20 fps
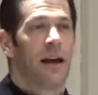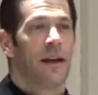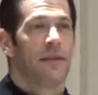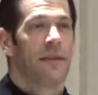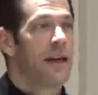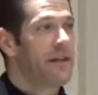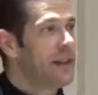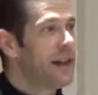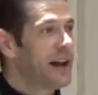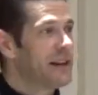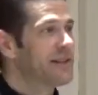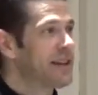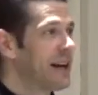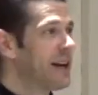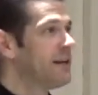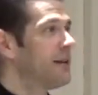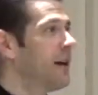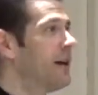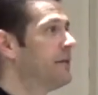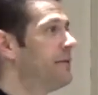Then the next kind
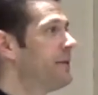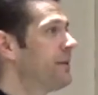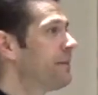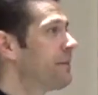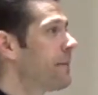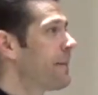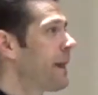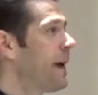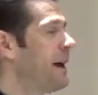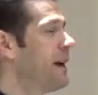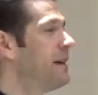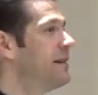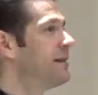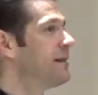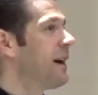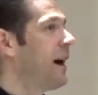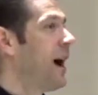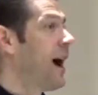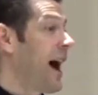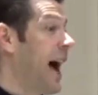of love
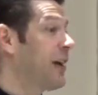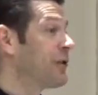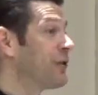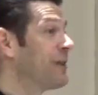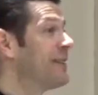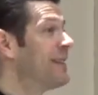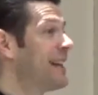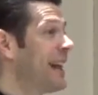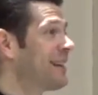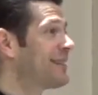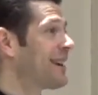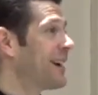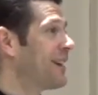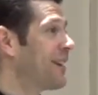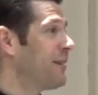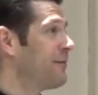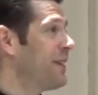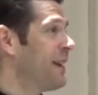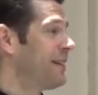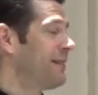is, actually the next kind of
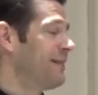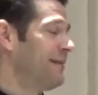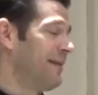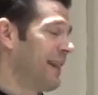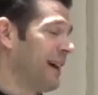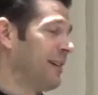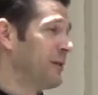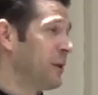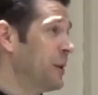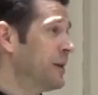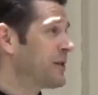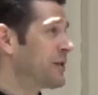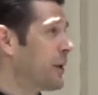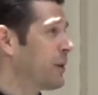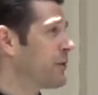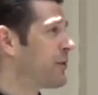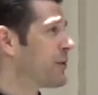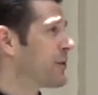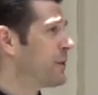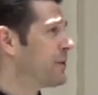love that like Lewis
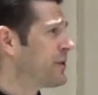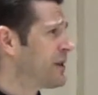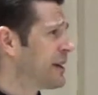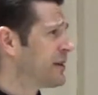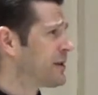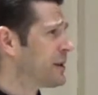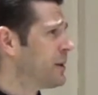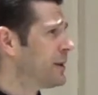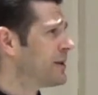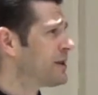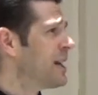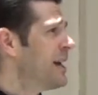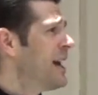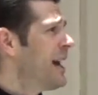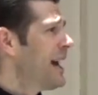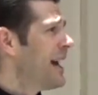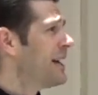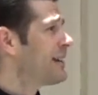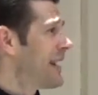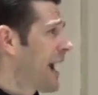goes through, C.S. Lewis,
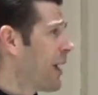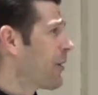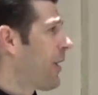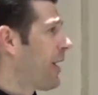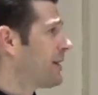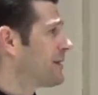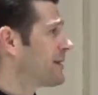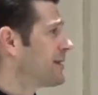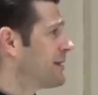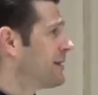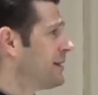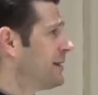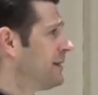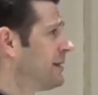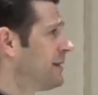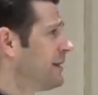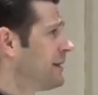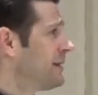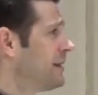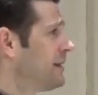is eros.
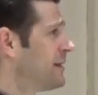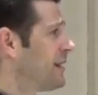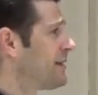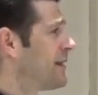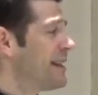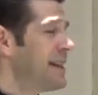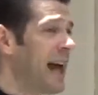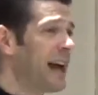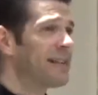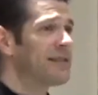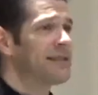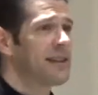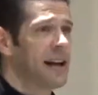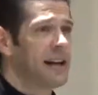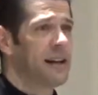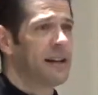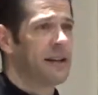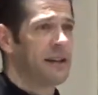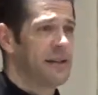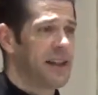So the next
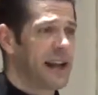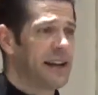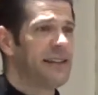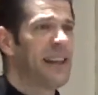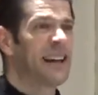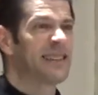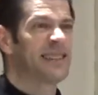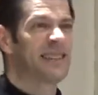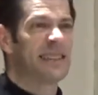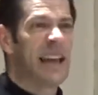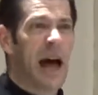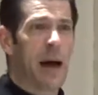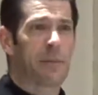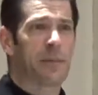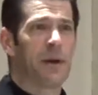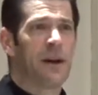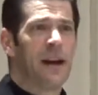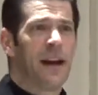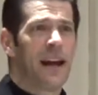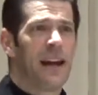
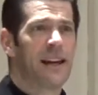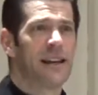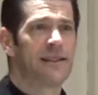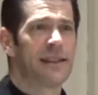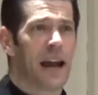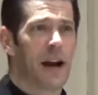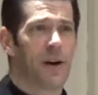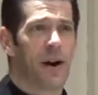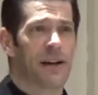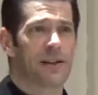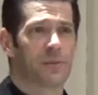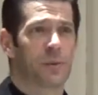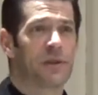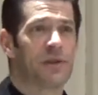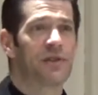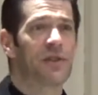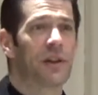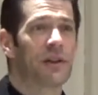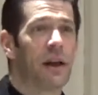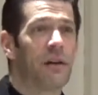step is eros, which
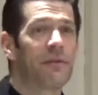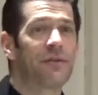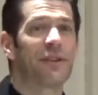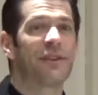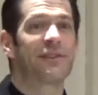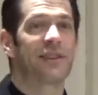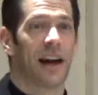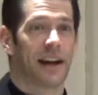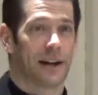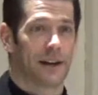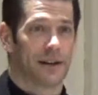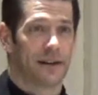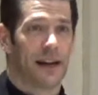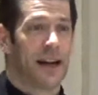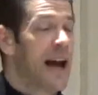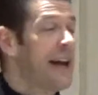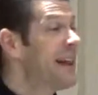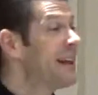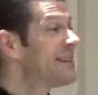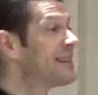is the love of desire.
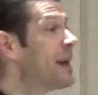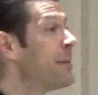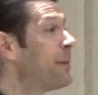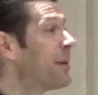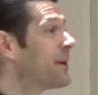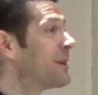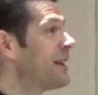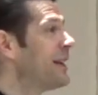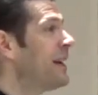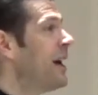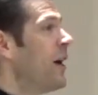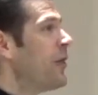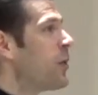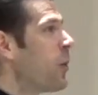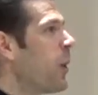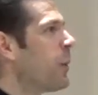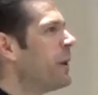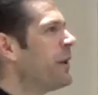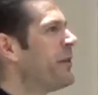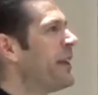And that's typically the
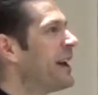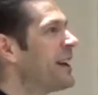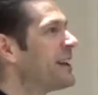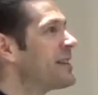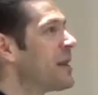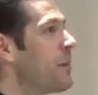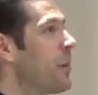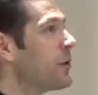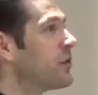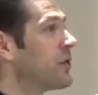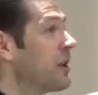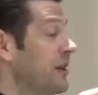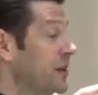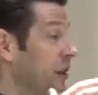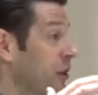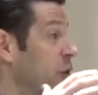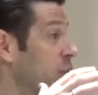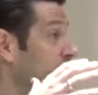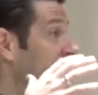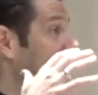one we think is
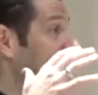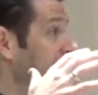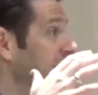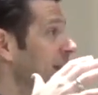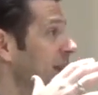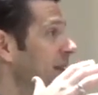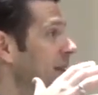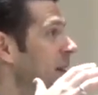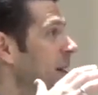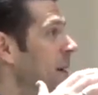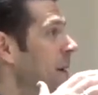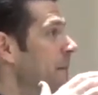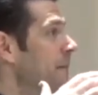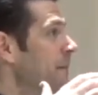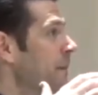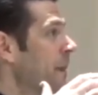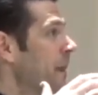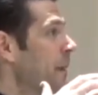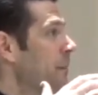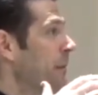the greatest,
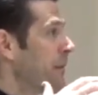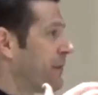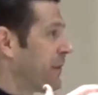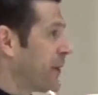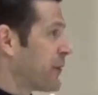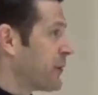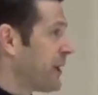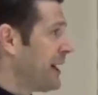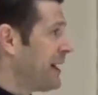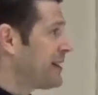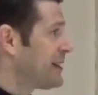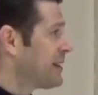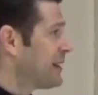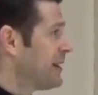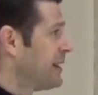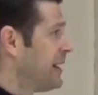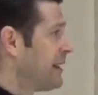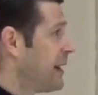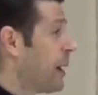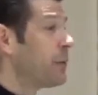but for the Greeks,
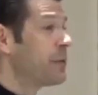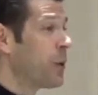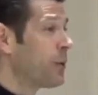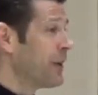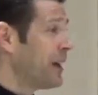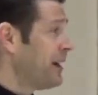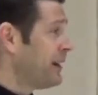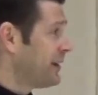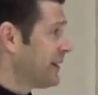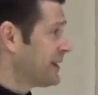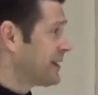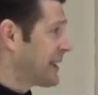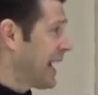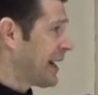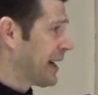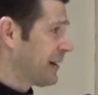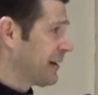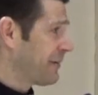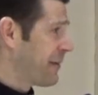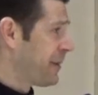that was only the
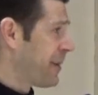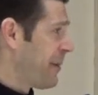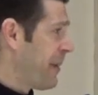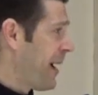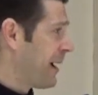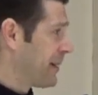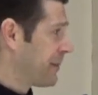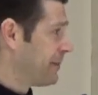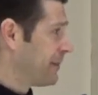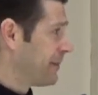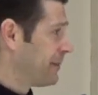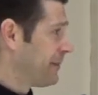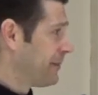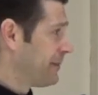second from the bottom.